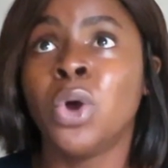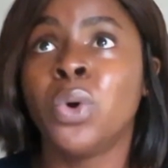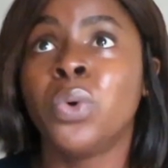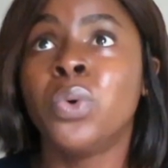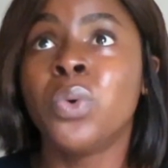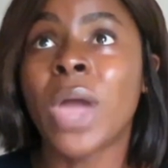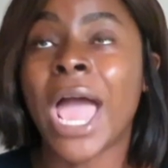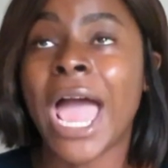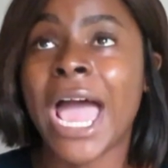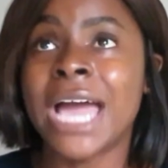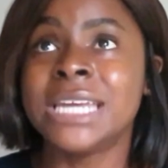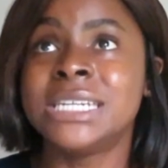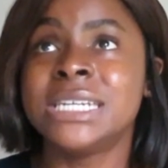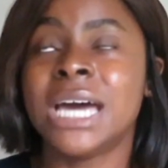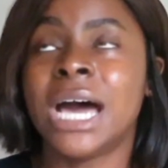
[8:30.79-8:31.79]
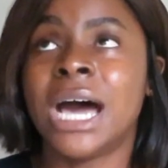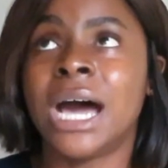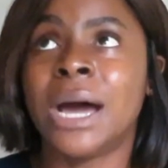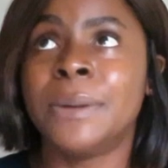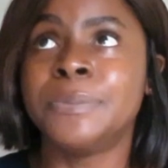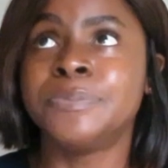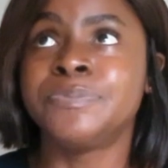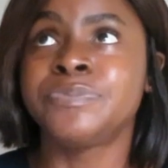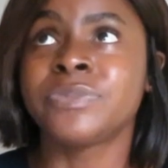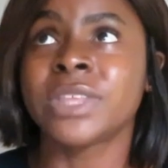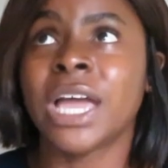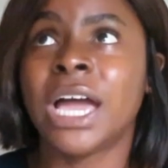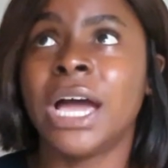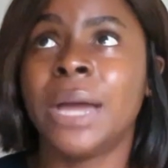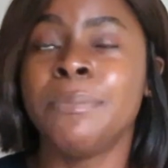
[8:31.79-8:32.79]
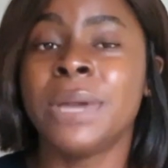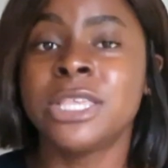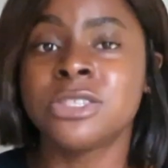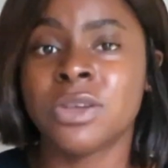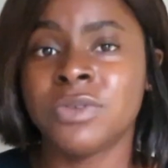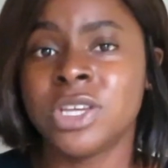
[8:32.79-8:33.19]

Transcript: who had mental